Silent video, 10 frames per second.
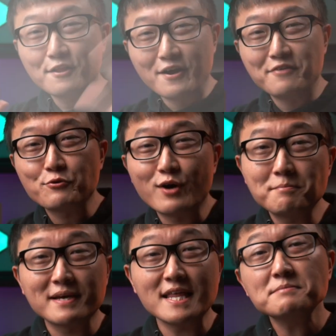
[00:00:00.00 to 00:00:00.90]
Hello everyone,
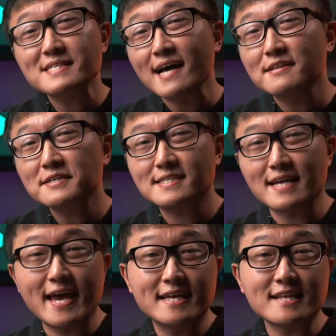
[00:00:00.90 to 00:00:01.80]
my name is Alex
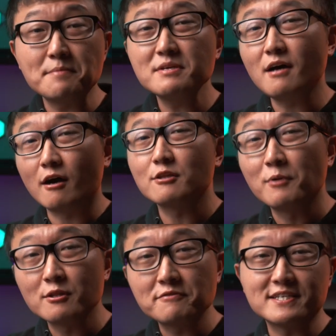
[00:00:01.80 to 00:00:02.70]
and I'm an
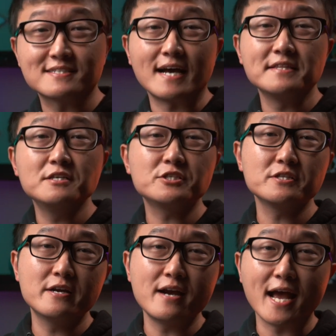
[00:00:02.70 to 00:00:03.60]
automotive design
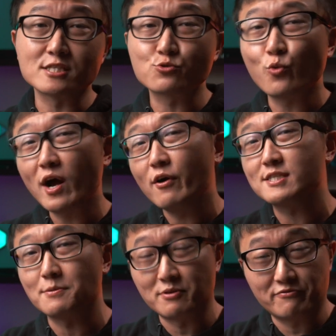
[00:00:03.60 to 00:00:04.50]
engineer as well
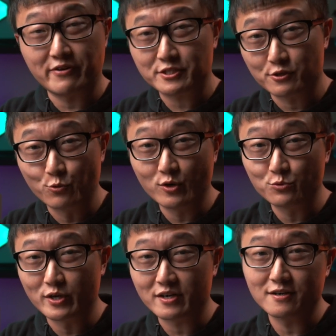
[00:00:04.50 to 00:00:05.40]
as a professional
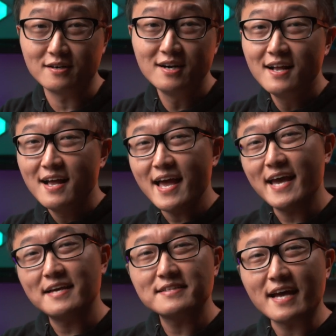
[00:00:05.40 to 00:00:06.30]
woodworker.
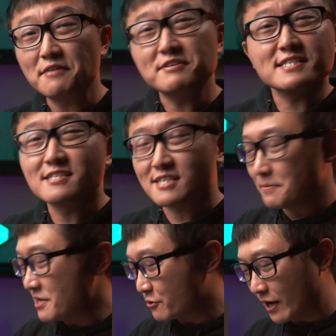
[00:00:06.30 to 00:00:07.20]
And ever since
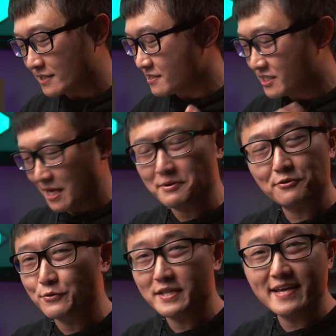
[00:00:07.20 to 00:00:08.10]
coming across the
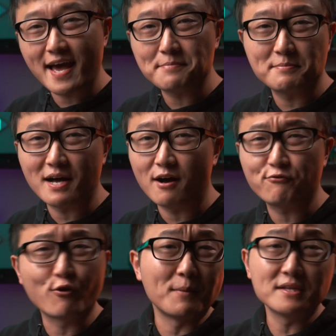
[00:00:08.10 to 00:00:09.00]
Shapr three D app about
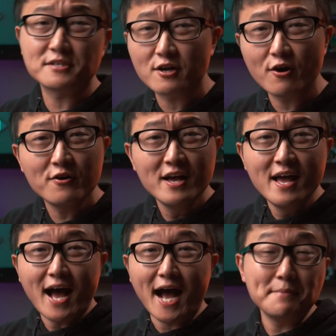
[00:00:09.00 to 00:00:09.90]
four months ago,
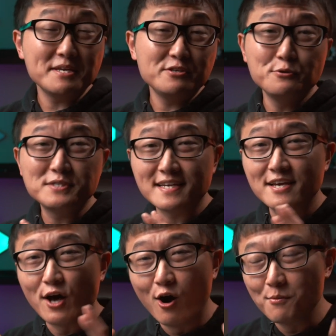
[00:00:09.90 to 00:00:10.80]
I've been using
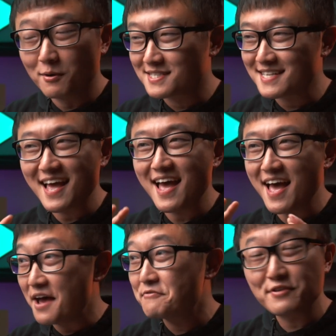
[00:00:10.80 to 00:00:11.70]
it almost
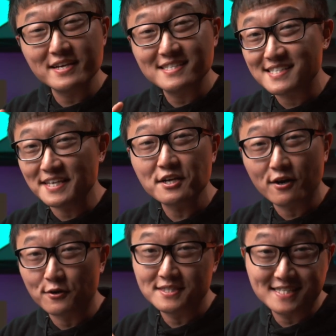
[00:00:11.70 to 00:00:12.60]
every
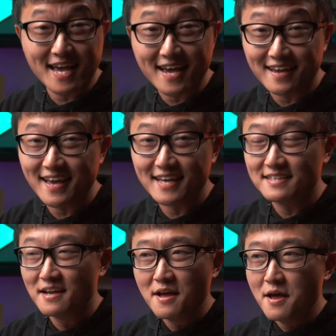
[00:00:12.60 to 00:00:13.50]
single day, and